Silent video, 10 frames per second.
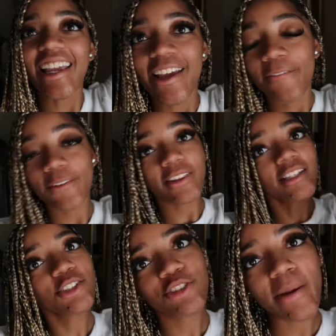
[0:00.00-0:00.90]
And for
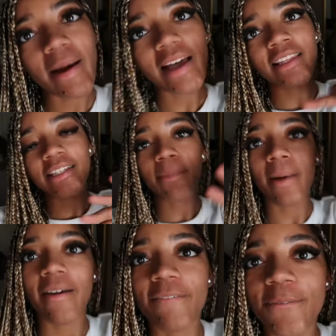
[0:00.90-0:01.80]
this trip, I landed
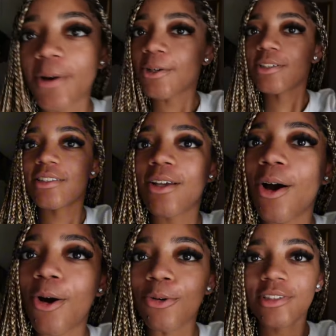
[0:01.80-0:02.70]
my first
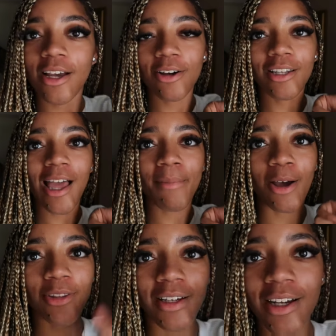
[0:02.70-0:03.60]
hotel collab
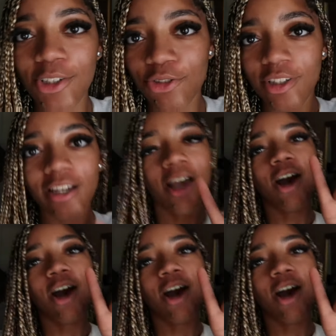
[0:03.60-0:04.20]
out the country,